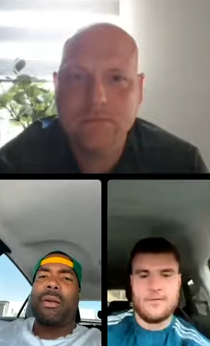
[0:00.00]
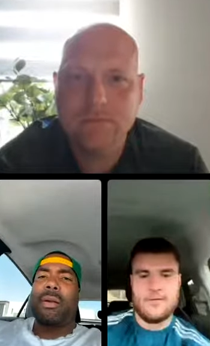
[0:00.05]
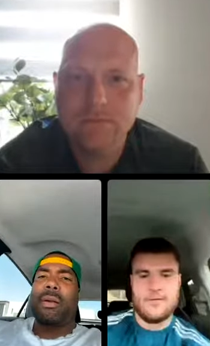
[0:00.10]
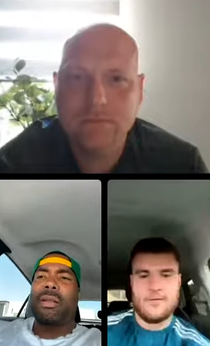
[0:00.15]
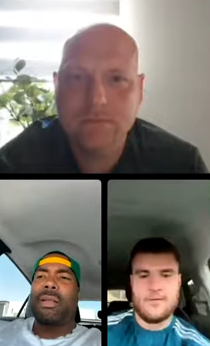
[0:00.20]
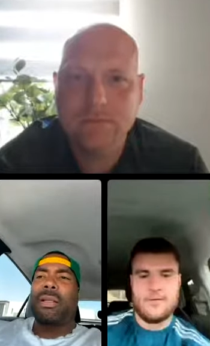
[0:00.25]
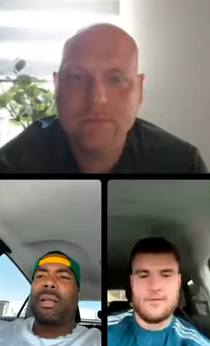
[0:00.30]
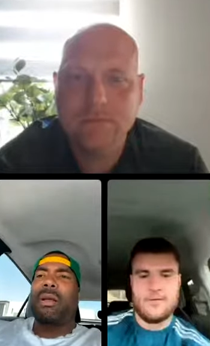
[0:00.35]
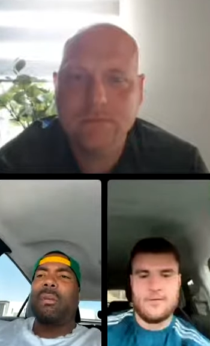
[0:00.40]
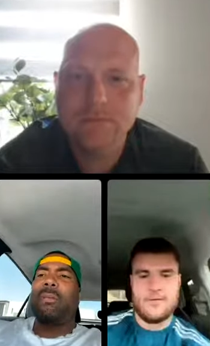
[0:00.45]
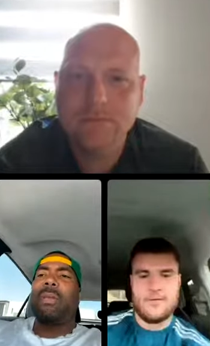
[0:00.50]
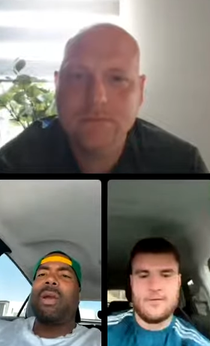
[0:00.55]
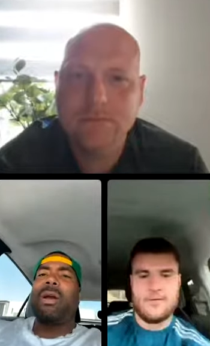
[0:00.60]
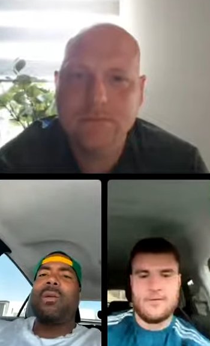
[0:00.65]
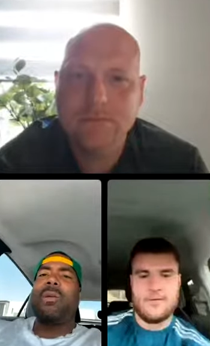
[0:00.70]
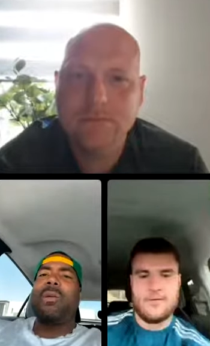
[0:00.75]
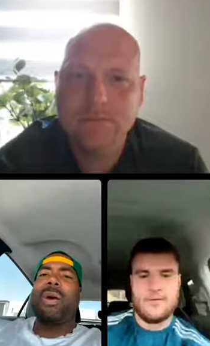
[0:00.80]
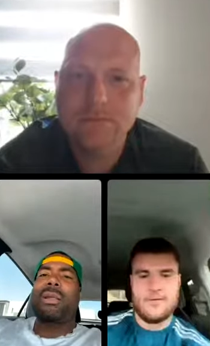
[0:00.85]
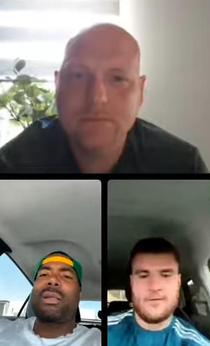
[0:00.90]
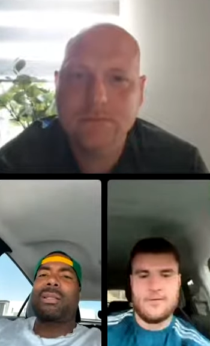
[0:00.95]
Speaker 1: to give me a
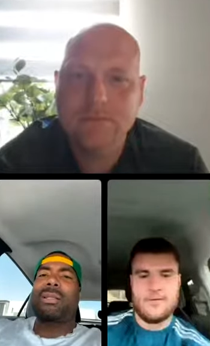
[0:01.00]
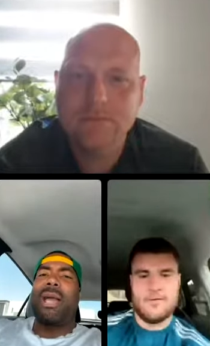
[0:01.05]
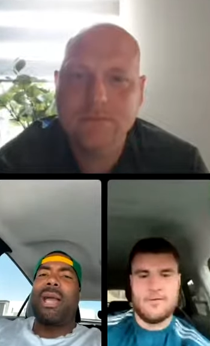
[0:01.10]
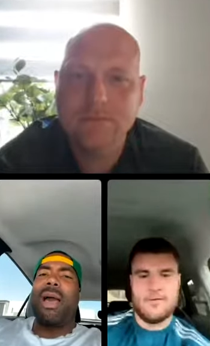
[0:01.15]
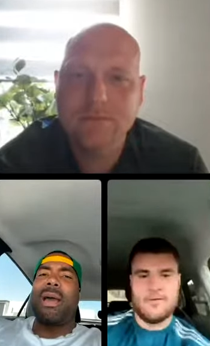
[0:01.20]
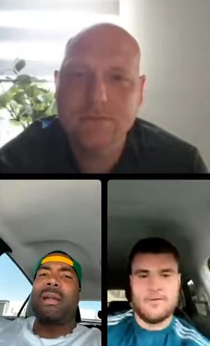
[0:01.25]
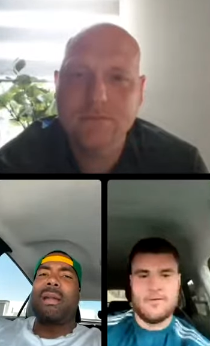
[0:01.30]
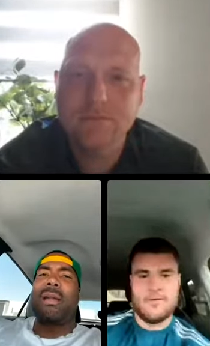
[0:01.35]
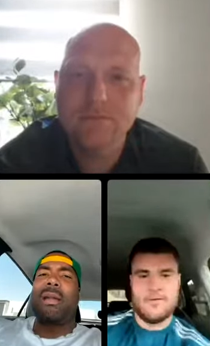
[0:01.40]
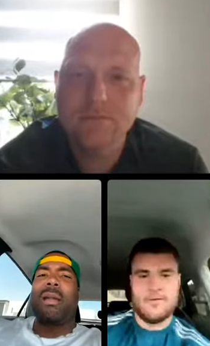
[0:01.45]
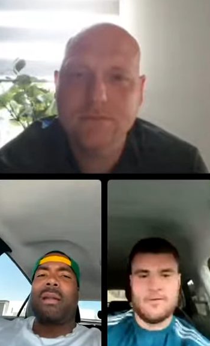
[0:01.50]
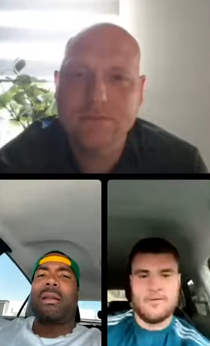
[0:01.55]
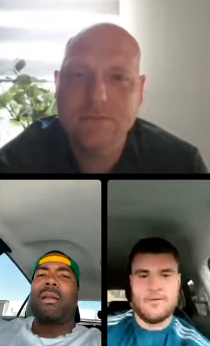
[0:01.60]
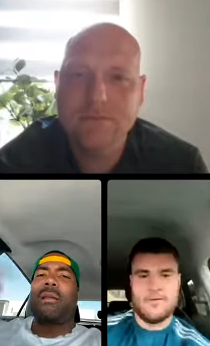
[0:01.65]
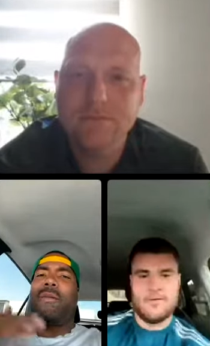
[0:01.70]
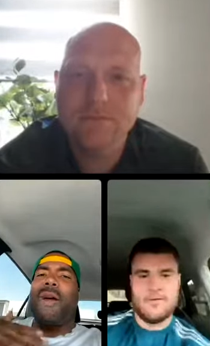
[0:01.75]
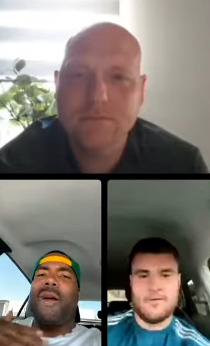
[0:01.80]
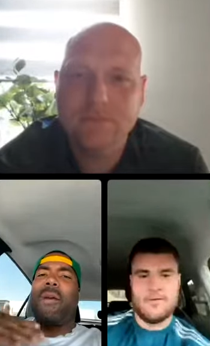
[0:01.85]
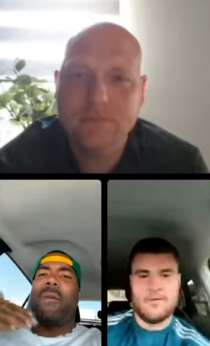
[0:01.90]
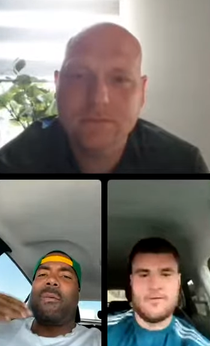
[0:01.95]
one shot. The
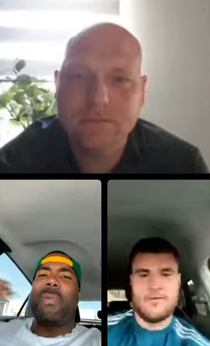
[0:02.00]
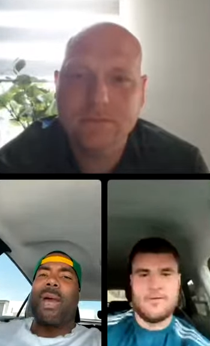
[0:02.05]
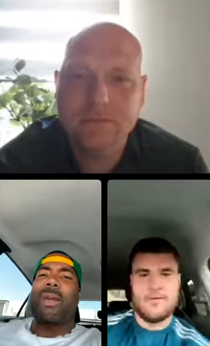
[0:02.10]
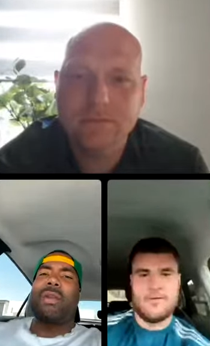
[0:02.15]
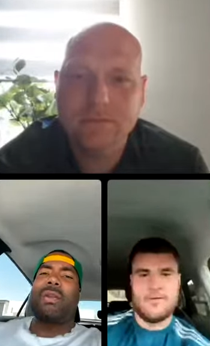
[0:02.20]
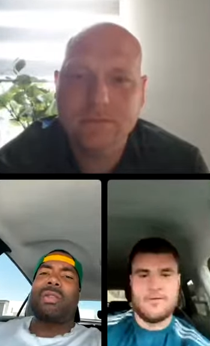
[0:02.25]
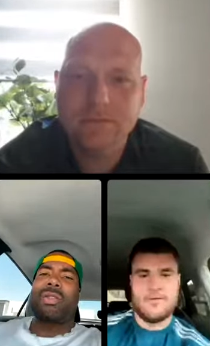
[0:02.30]
fight with Manuel